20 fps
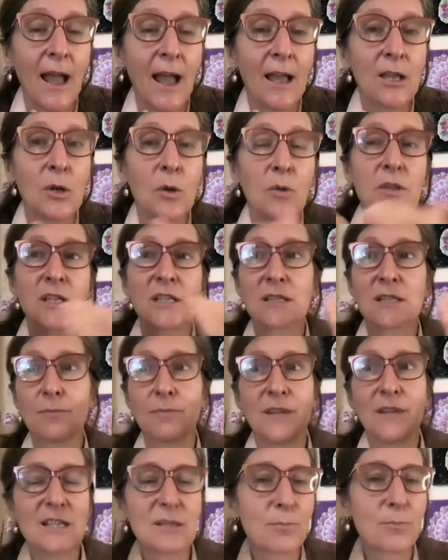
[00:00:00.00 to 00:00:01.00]
And, you know, this,
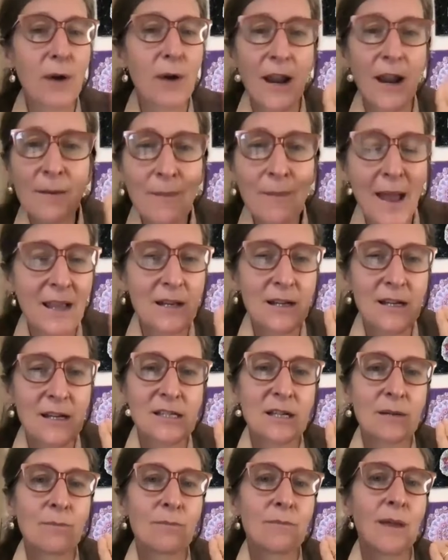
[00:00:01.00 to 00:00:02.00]
this brain
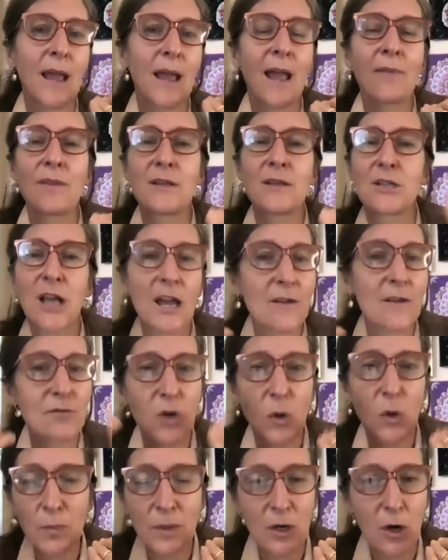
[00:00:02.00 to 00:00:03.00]
mechanism and the kind of
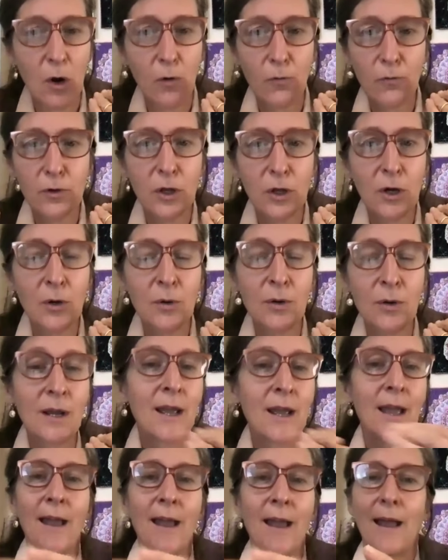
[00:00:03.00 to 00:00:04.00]
dopamine overload
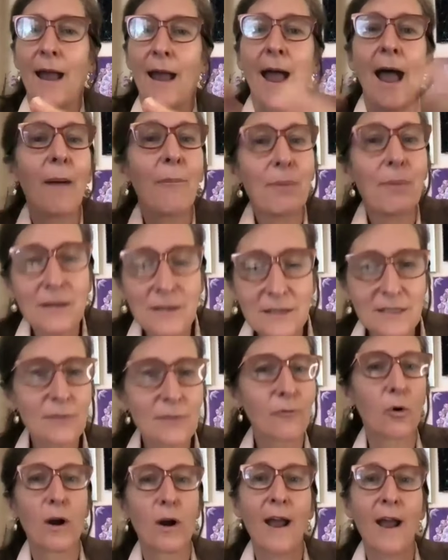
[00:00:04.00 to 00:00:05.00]
happens
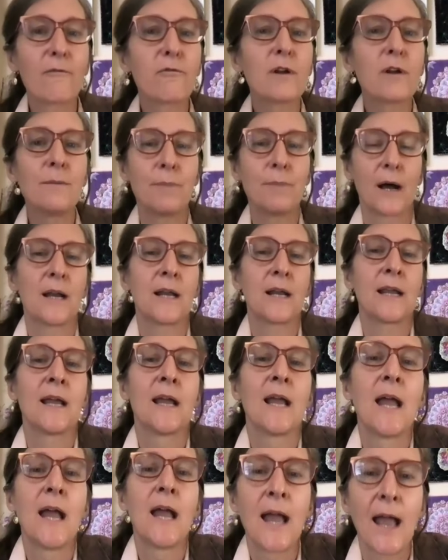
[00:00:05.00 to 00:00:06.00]
for
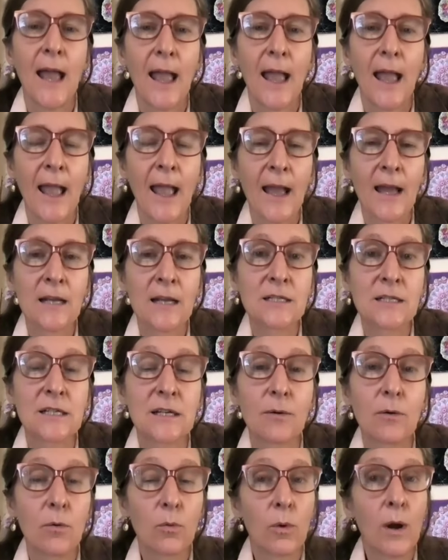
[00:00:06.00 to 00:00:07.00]
everybody. And
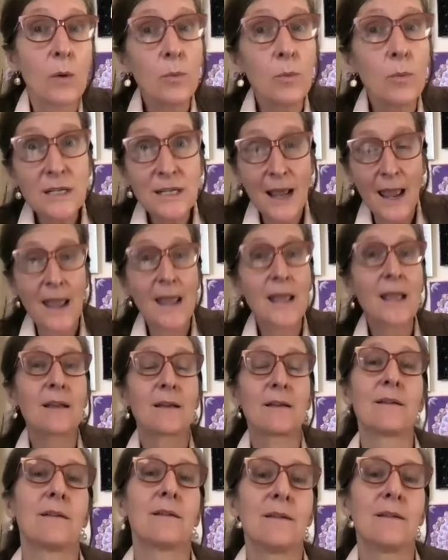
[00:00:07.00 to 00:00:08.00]
when we
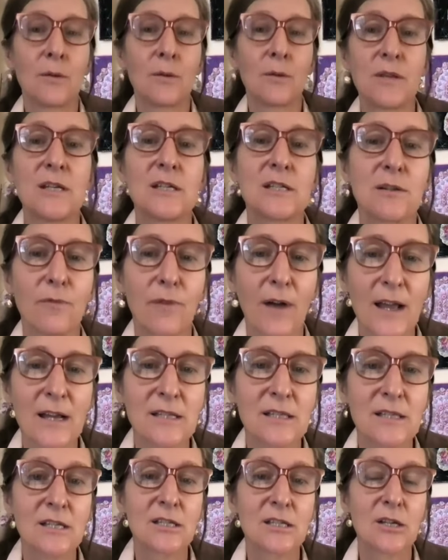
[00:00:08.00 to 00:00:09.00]
take, you know, these
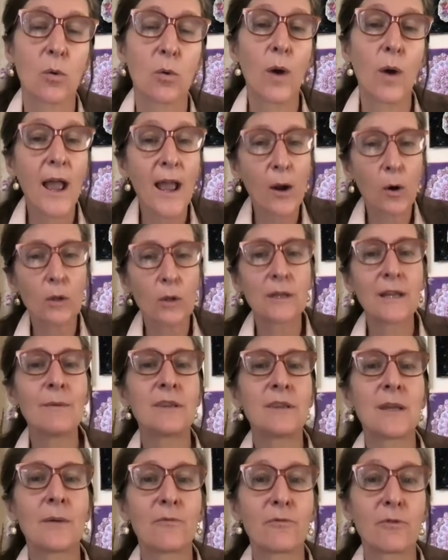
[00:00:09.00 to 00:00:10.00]
devices away or
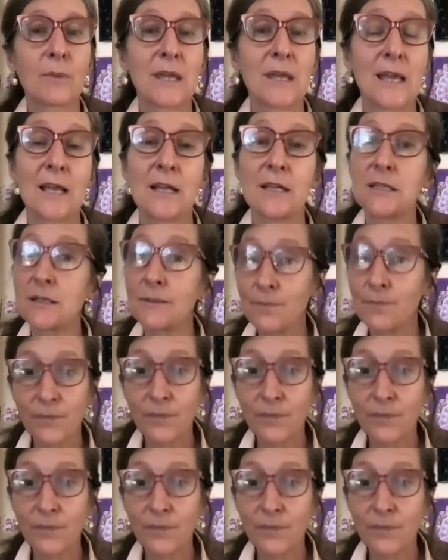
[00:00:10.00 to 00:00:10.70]
limit them from kids,